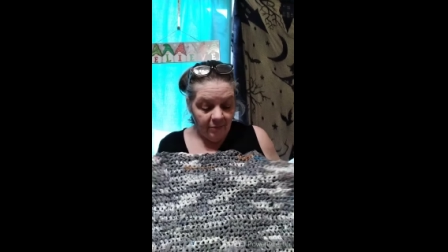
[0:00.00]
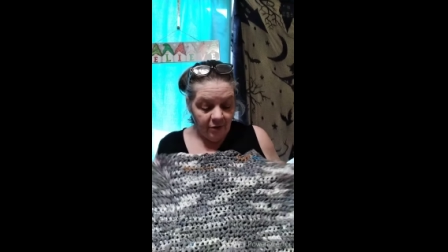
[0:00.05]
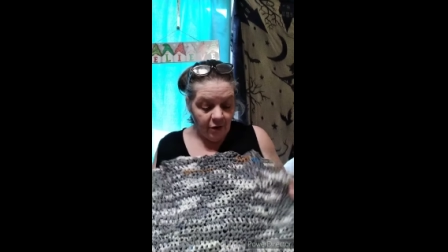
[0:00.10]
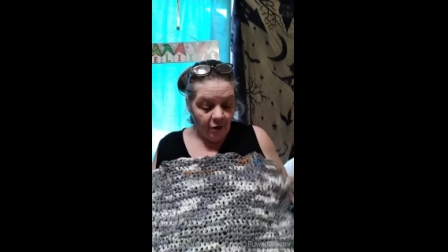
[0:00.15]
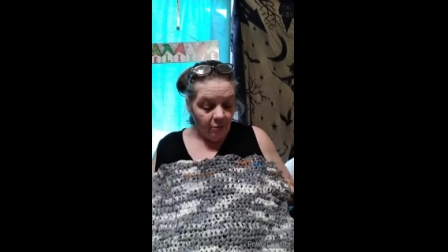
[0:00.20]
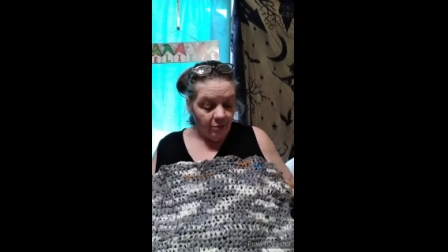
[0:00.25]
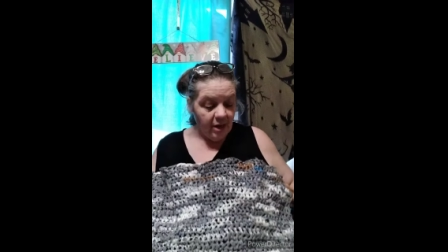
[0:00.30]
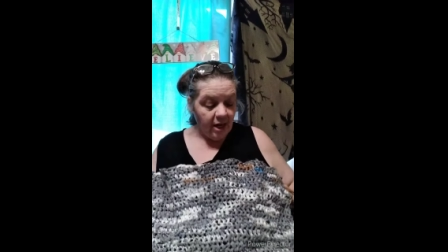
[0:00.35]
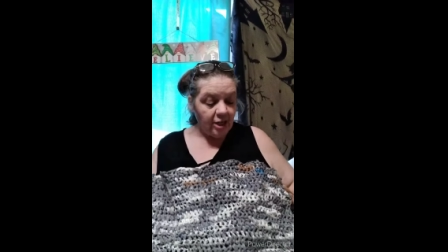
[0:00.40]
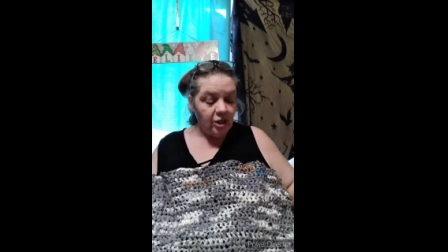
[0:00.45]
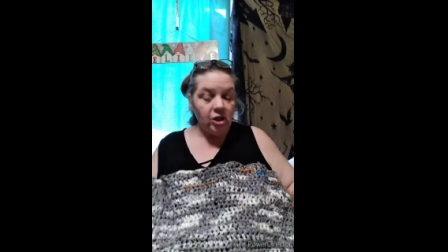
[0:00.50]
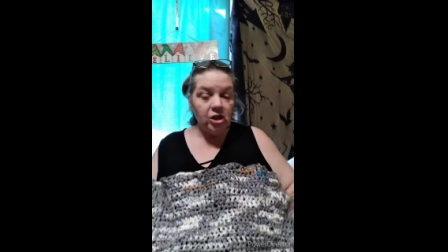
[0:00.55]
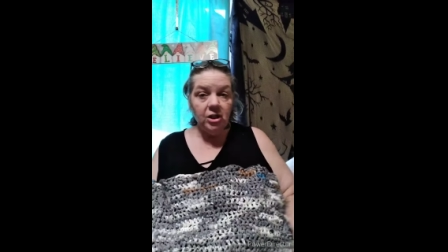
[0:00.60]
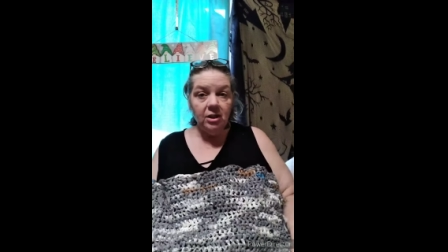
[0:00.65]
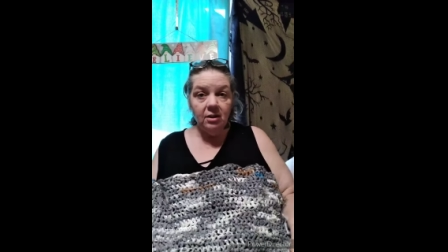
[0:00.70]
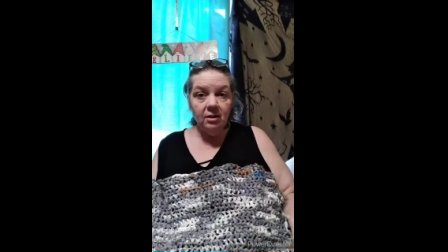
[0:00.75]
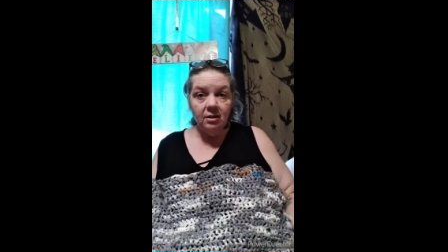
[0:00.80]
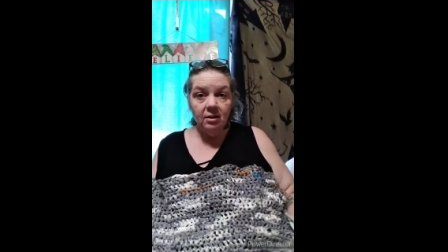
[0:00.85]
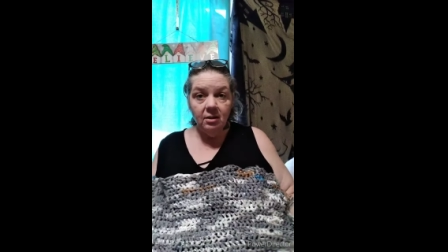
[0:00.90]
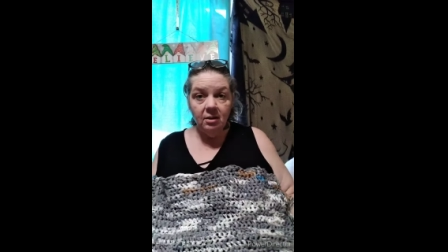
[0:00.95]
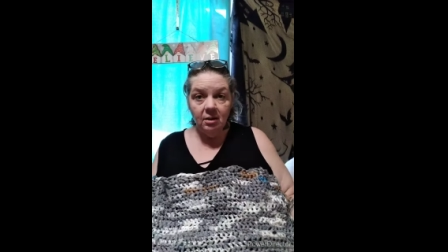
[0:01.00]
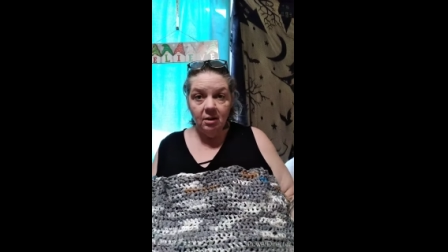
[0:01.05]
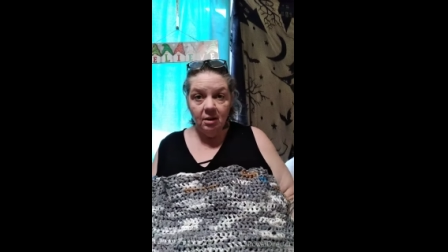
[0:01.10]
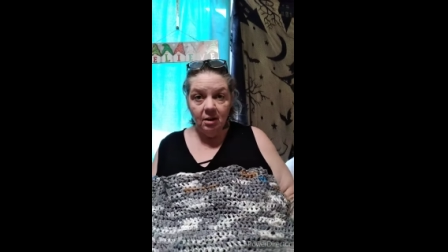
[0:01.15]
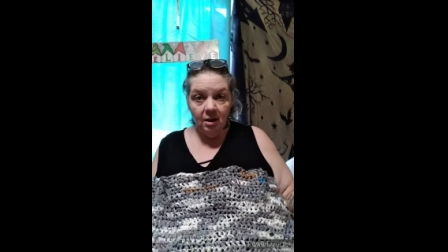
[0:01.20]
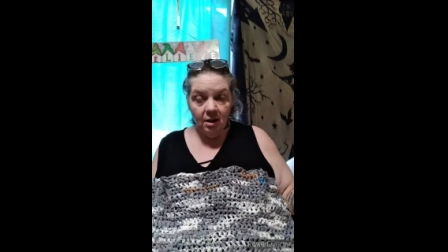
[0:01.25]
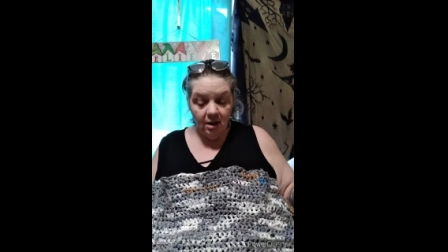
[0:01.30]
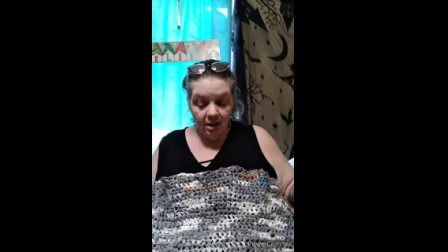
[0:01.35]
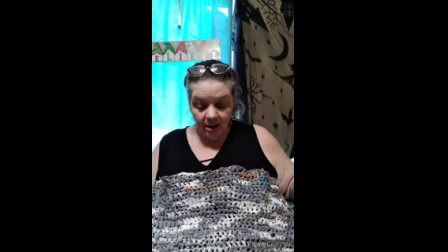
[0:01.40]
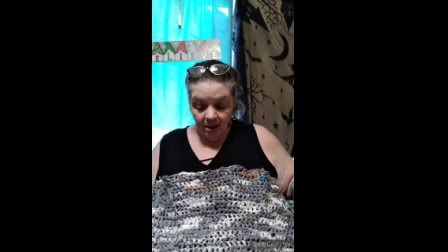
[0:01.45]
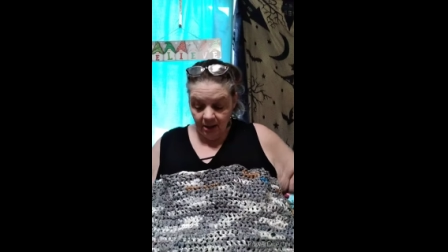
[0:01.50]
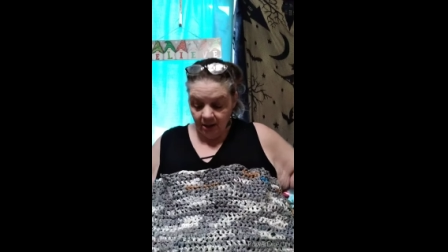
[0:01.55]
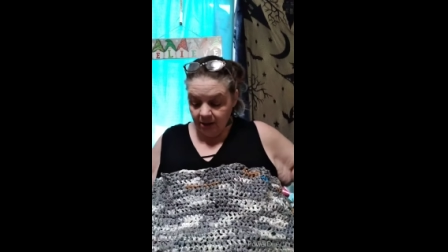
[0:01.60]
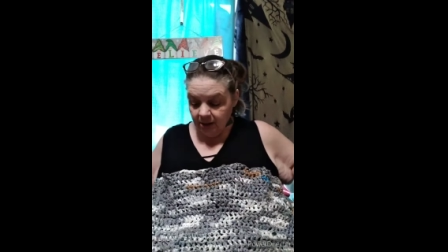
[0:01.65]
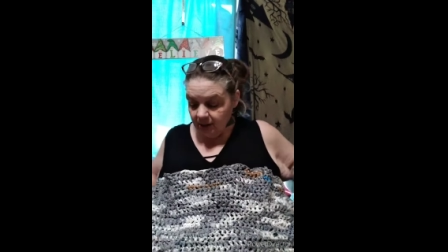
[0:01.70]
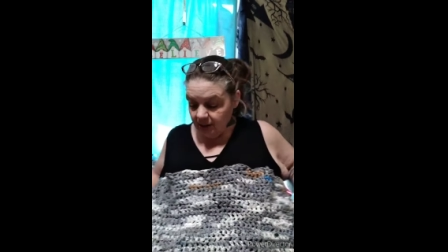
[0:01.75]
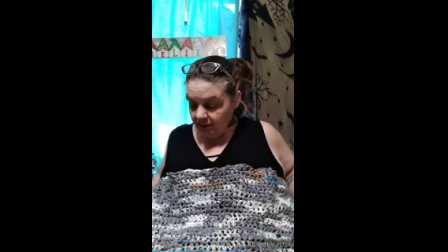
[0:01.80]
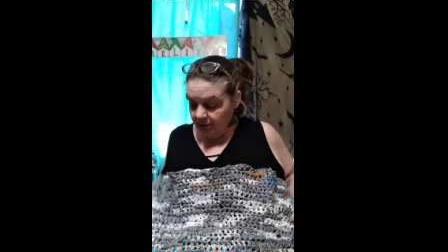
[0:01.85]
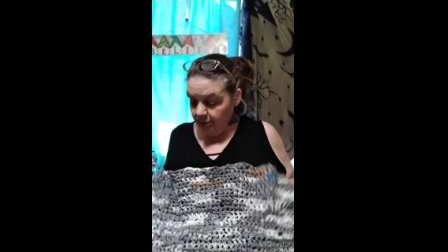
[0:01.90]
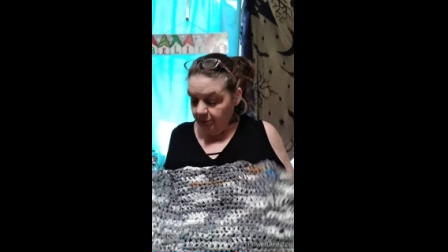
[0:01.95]
donation.
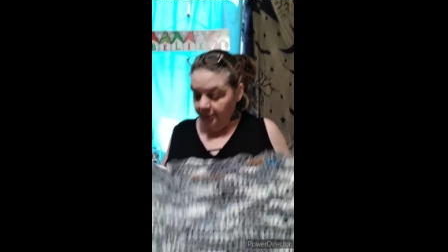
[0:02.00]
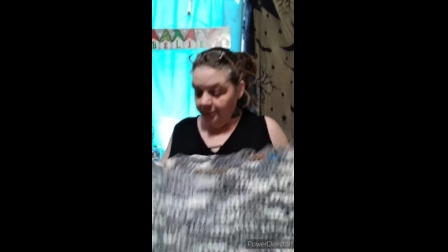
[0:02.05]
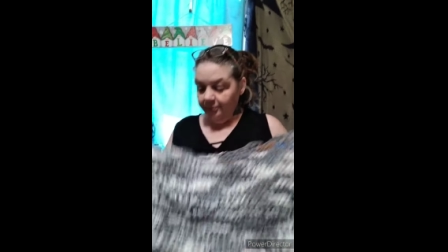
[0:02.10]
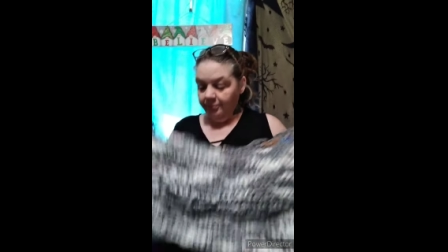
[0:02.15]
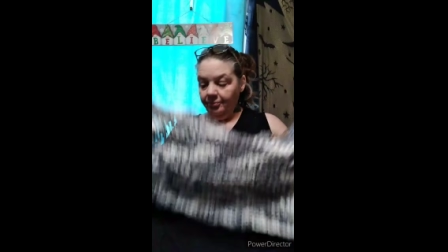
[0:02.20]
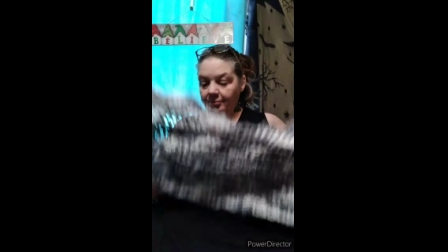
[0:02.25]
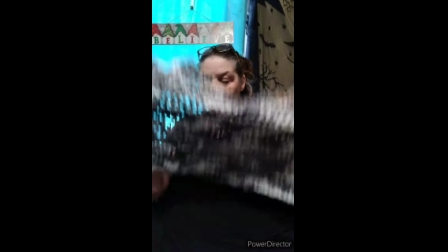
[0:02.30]
So